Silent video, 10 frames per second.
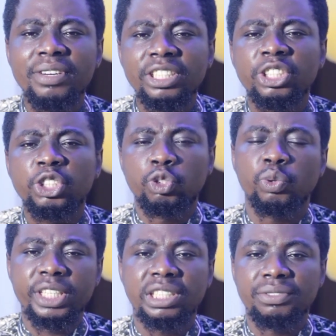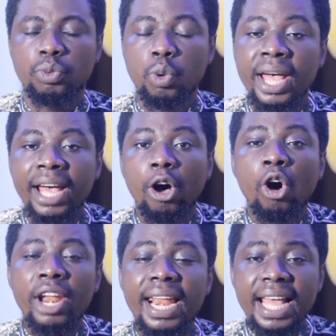stressful,
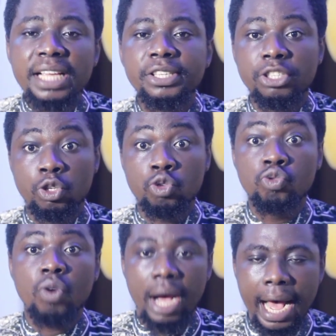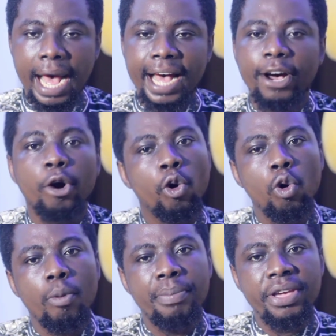unless you are
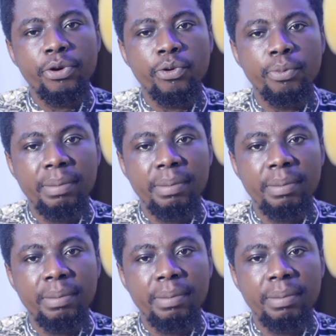OBO.